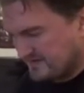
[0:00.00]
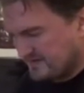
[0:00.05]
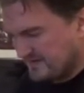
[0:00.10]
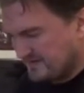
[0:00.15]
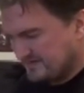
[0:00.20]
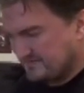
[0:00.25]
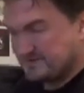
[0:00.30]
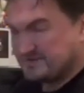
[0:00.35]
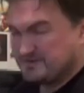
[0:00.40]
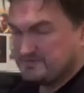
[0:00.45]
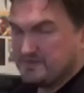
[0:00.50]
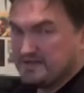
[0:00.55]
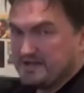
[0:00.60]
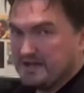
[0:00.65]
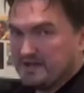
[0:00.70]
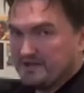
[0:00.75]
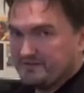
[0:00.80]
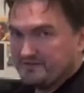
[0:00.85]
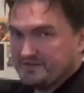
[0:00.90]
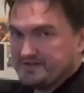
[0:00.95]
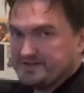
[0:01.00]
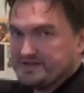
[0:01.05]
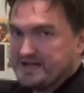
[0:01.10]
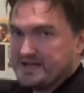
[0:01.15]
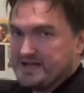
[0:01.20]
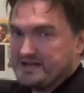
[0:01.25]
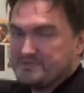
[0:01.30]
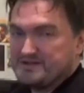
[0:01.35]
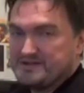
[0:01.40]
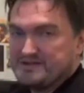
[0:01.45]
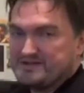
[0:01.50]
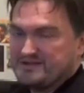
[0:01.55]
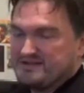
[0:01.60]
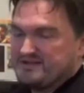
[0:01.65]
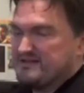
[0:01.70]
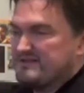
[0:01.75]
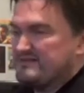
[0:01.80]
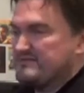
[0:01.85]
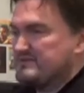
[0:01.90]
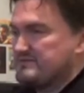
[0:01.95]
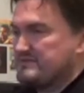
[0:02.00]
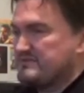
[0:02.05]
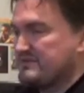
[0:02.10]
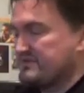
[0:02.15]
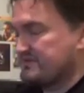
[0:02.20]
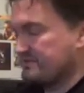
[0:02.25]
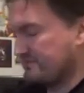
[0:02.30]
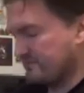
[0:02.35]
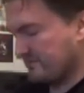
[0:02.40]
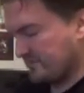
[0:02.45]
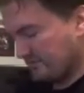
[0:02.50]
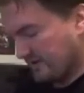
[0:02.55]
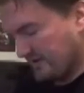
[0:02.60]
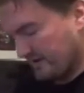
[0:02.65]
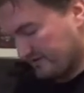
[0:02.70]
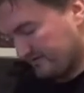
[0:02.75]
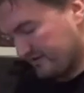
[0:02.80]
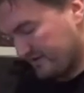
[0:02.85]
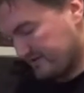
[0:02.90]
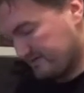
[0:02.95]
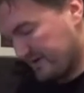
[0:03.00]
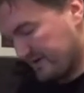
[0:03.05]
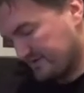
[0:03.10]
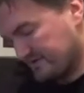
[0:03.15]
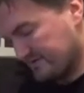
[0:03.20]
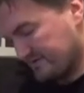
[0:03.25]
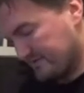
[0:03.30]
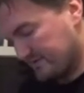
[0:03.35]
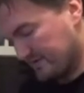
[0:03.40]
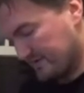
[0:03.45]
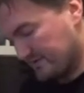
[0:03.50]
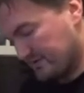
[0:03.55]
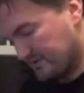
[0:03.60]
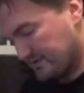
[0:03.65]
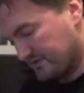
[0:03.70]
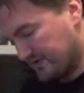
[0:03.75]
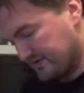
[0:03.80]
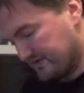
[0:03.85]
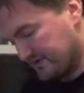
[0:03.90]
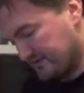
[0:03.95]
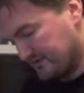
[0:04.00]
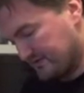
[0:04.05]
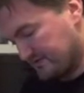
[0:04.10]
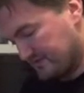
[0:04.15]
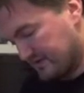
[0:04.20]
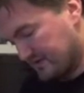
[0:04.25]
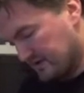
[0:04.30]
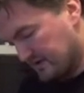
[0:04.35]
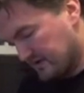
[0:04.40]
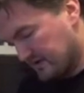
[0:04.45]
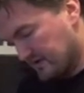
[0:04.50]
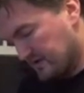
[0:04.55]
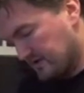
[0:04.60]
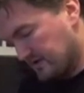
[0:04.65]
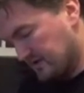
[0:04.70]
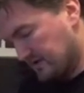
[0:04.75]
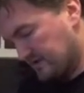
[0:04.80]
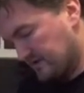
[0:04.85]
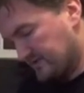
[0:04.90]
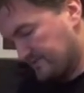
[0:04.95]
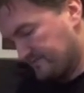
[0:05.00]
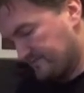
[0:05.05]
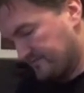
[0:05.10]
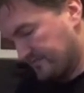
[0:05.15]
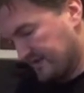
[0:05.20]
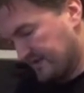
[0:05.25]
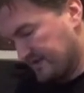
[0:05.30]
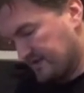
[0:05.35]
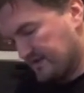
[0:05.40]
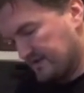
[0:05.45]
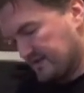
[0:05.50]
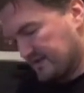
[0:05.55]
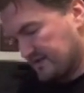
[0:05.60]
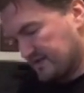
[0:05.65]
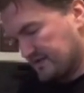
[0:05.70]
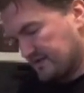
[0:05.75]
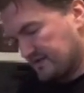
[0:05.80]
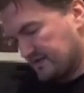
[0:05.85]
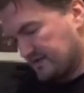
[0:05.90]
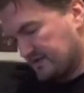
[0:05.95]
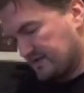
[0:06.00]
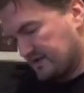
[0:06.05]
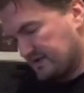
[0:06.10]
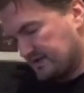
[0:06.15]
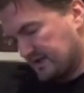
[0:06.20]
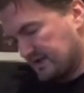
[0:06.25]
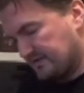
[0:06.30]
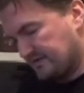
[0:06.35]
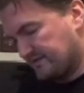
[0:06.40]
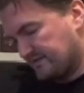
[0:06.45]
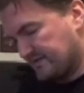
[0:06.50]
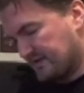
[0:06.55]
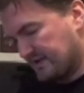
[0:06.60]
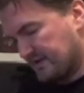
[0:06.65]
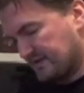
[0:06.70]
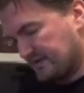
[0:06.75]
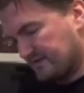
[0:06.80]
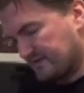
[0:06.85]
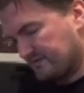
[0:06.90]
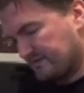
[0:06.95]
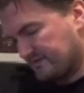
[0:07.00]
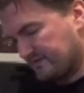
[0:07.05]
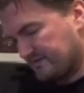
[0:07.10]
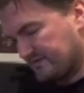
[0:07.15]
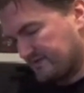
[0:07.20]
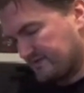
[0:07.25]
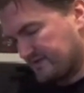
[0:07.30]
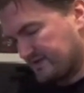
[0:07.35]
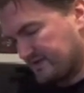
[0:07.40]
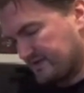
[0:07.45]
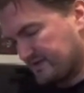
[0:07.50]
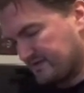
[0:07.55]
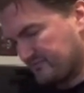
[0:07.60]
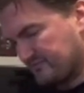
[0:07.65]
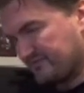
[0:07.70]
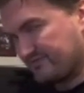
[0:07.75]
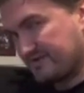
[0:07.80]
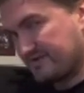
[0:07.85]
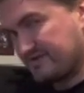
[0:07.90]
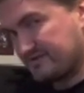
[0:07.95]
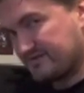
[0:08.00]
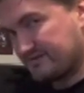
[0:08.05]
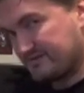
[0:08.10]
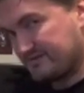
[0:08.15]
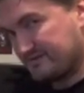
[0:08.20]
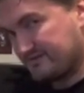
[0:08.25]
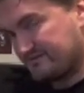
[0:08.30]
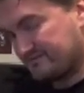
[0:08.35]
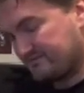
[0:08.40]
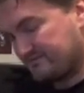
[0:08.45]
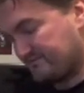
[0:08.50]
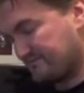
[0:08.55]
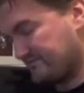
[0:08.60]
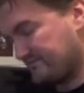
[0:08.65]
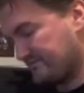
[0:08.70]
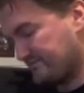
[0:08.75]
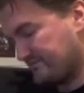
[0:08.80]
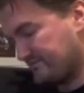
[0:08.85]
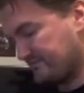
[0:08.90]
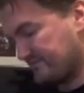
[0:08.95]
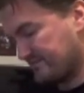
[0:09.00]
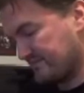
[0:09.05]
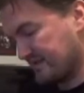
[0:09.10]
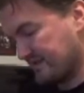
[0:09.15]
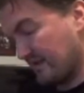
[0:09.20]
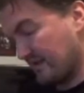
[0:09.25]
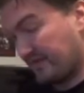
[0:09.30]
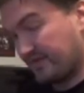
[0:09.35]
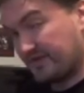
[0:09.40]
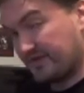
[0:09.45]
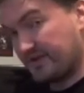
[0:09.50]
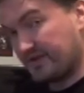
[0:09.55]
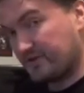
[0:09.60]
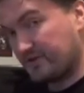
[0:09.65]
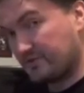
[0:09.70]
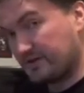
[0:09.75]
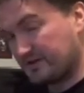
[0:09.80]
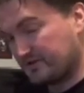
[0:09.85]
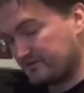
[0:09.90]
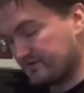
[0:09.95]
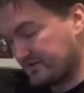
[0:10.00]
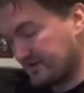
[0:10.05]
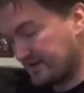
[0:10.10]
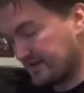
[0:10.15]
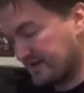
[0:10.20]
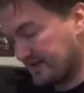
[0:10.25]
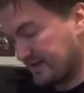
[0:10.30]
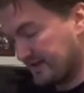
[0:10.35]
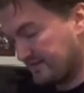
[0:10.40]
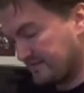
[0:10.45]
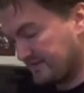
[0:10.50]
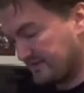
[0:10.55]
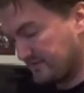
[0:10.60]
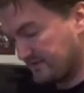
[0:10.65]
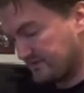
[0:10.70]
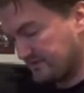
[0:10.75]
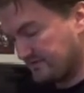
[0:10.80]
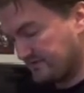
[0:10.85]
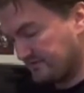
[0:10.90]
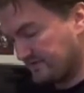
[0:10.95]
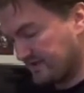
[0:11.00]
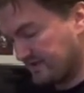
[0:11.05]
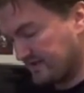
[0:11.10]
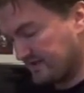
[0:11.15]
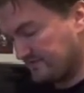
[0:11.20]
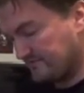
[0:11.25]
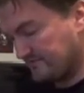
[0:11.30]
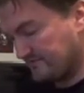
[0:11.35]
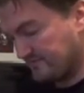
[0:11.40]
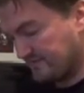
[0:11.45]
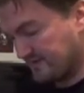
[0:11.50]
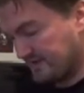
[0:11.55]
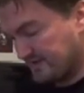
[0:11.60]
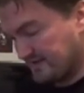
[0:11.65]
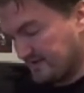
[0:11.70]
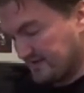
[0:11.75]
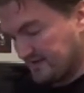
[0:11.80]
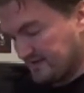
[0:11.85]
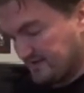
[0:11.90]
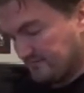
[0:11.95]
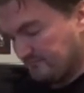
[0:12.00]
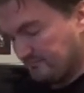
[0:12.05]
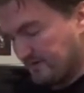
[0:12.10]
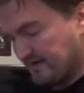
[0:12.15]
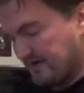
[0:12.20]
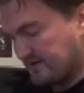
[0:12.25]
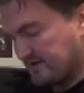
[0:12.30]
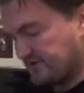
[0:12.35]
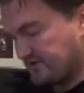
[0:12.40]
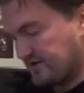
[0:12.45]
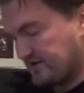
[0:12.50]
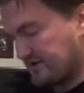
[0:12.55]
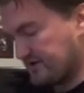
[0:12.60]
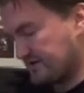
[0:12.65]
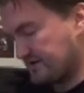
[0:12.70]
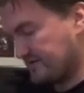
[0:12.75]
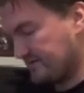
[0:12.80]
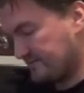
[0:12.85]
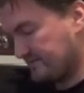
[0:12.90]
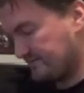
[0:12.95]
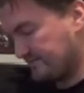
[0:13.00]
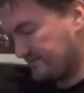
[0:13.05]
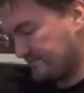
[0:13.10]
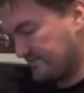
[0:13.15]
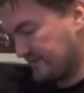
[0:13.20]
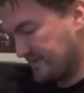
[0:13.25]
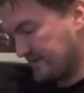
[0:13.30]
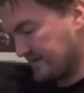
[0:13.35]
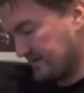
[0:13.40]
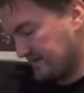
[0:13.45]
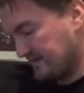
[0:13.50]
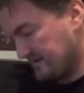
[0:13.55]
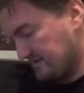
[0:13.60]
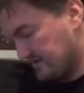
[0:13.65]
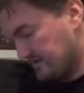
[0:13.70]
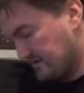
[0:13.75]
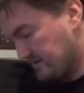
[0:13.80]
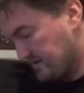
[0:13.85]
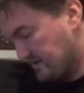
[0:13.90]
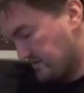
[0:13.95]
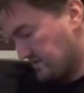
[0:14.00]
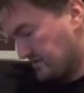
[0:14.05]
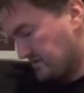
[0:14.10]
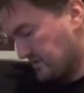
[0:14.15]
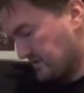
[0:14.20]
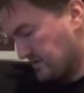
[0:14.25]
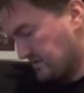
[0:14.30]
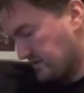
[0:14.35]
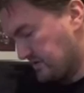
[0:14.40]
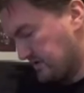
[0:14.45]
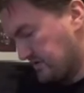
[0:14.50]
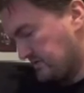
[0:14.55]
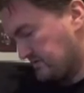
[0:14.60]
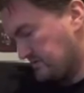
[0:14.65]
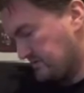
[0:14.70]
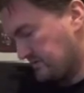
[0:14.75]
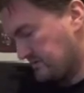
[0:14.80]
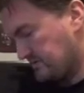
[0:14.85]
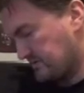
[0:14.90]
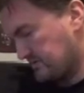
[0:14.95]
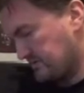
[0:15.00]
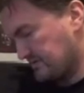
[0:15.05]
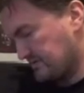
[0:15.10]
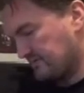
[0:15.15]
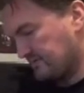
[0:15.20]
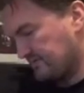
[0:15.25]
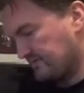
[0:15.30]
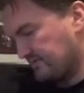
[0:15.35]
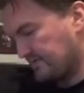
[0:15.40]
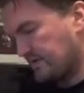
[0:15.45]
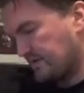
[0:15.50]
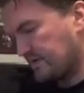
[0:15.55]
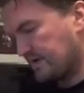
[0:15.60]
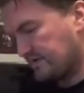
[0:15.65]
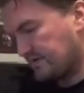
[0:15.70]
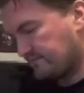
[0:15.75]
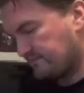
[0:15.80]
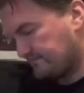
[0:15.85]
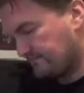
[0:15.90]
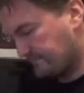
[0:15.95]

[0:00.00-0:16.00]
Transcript: I don't mean to speak ill of the dead, I mean, yeah, I suppose he's a greatly respected film critic, but, you know, he gave Fight Club a thumbs down, Predator, The Thing when it originally came out, which he fucking backtracked on. So yeah, fuck him.